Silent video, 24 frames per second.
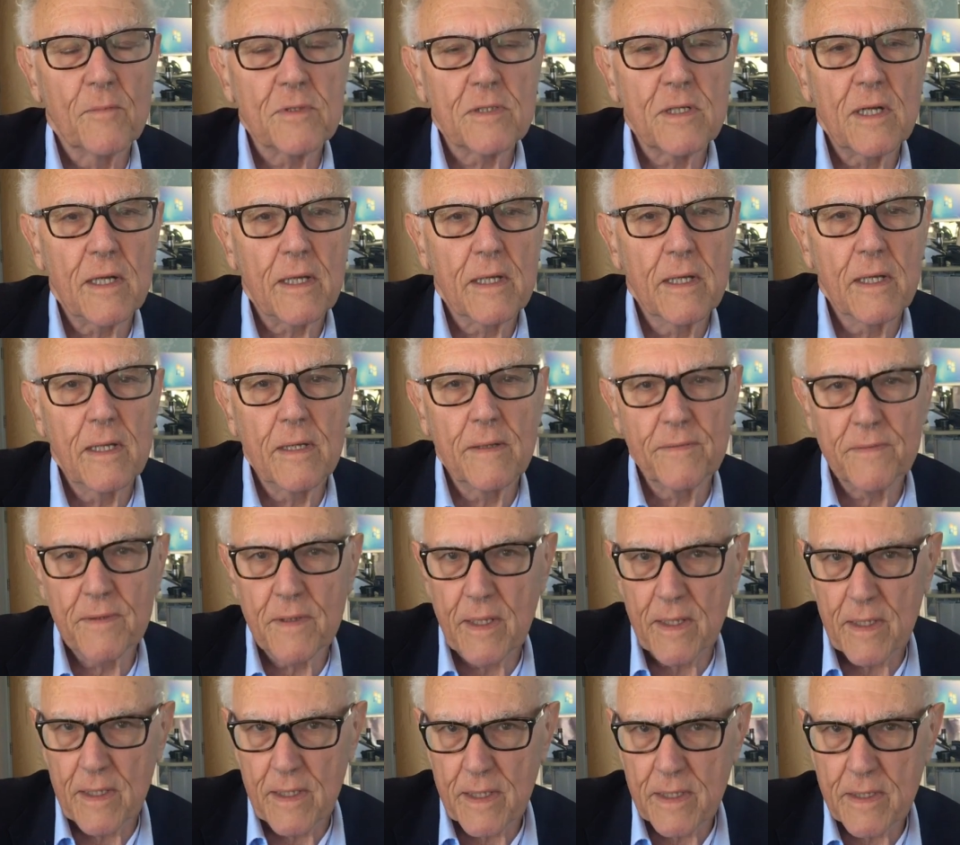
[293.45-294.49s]
was lucky enough to
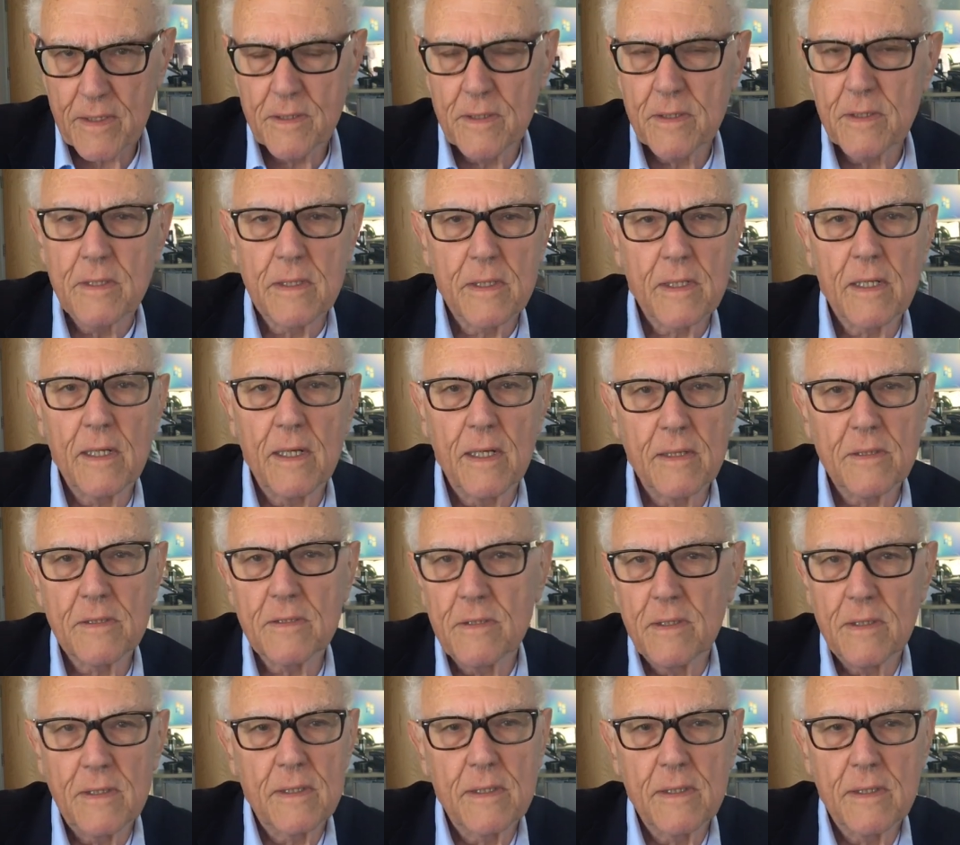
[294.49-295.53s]
get elected to the
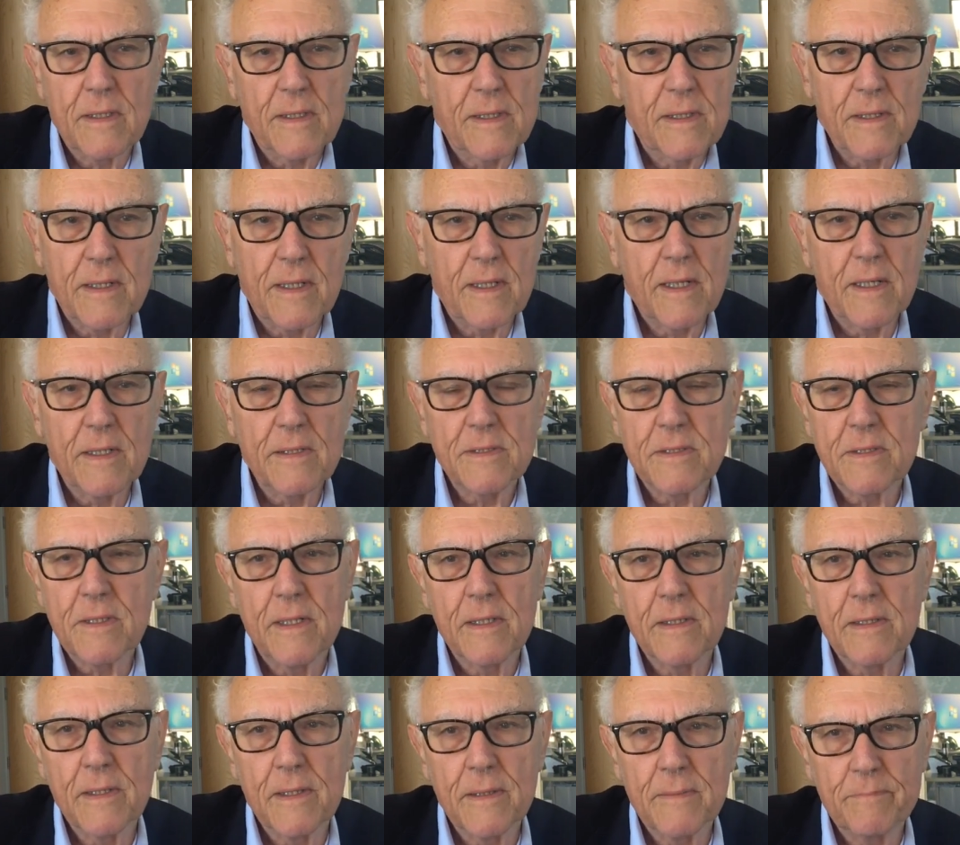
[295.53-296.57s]
council, and then I
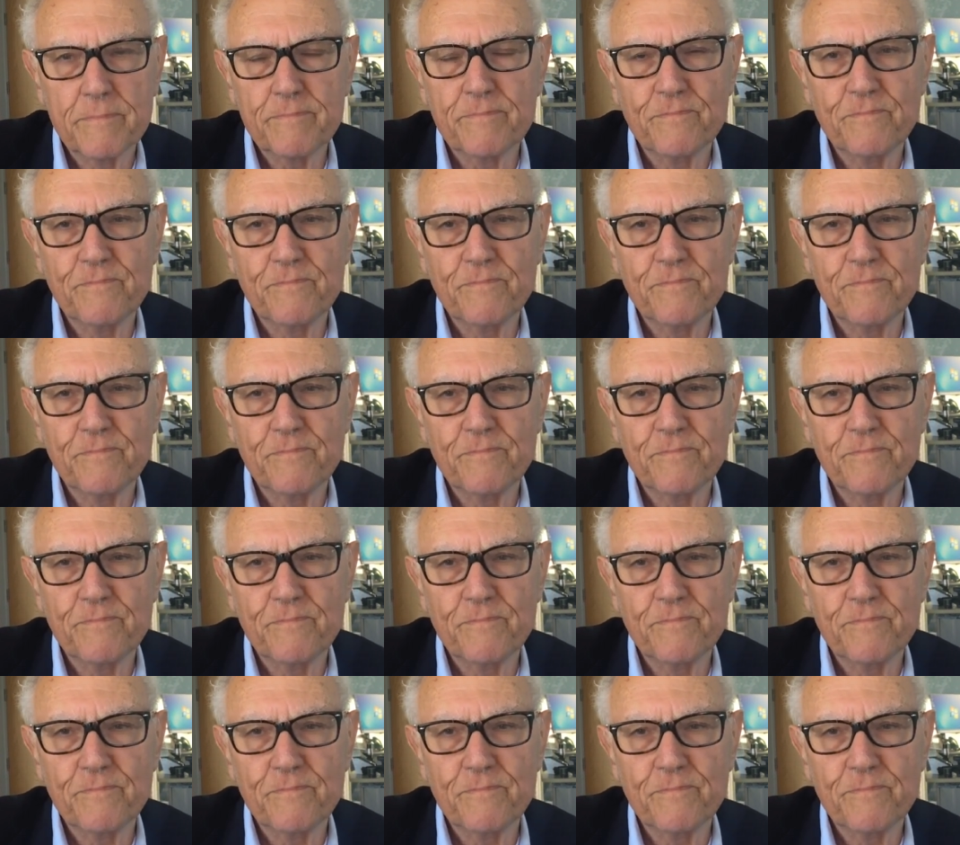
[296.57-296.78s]
stayed there.